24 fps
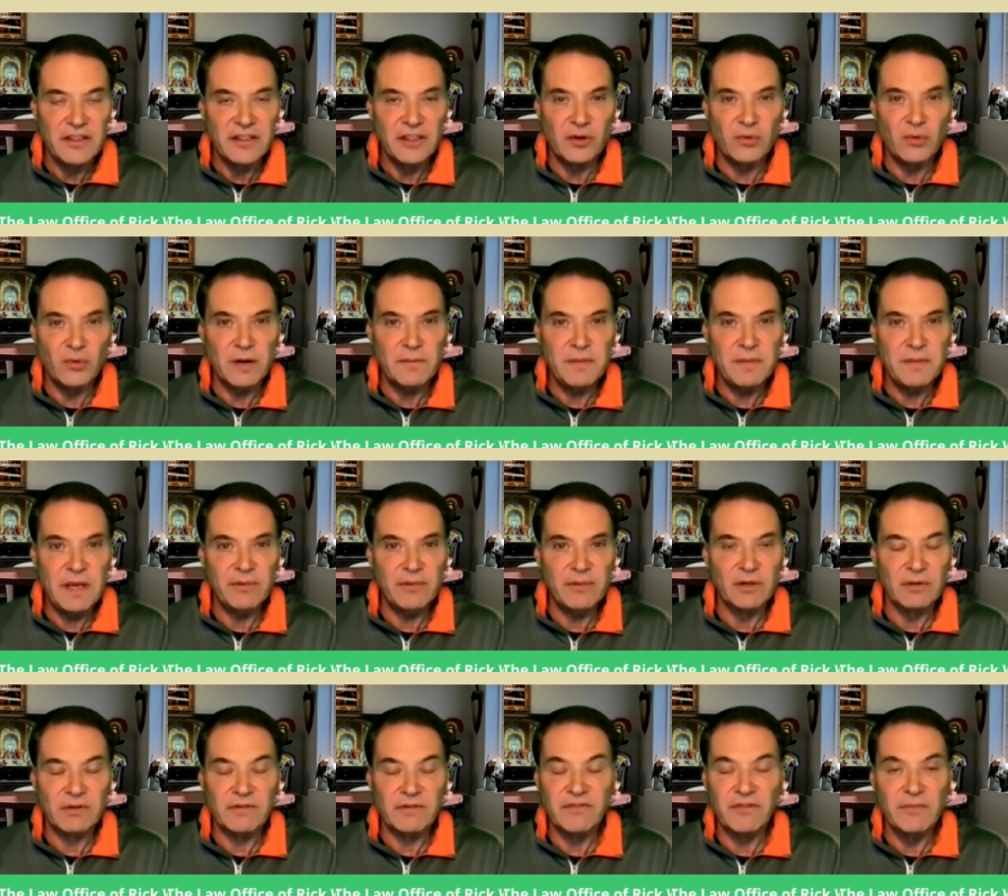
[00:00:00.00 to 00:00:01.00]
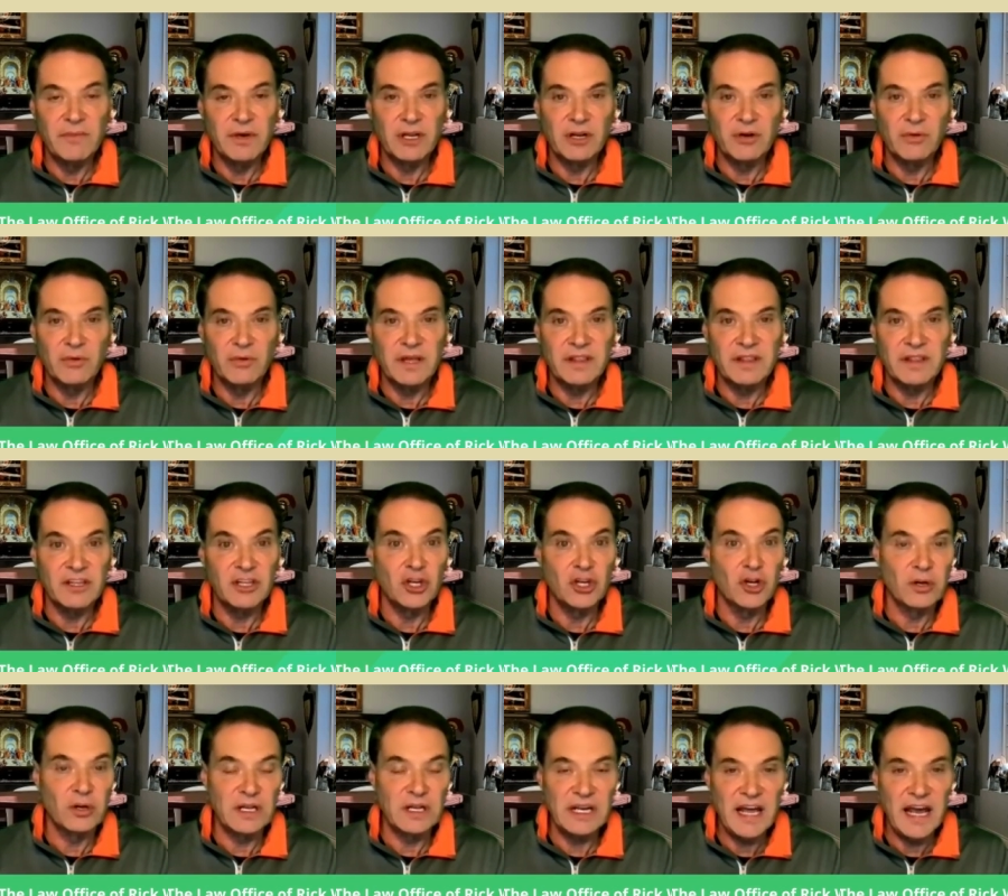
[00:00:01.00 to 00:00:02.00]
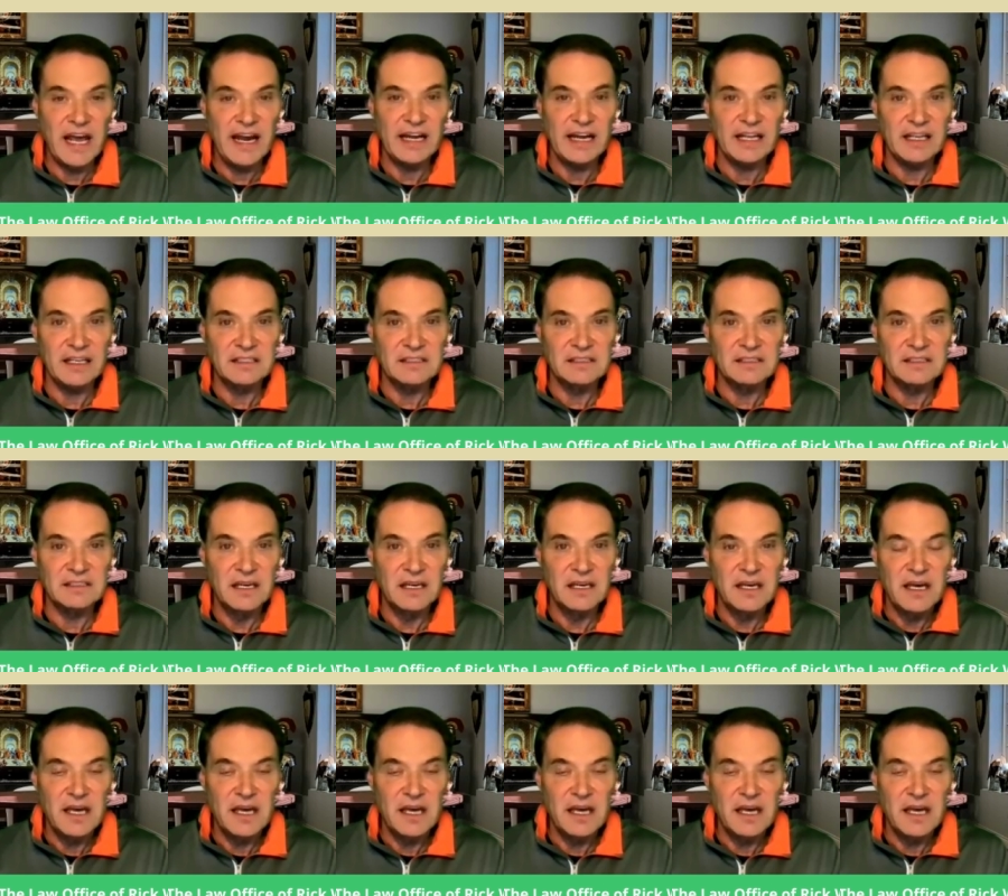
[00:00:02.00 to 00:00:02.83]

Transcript: than what people are familiar with in the early 90s.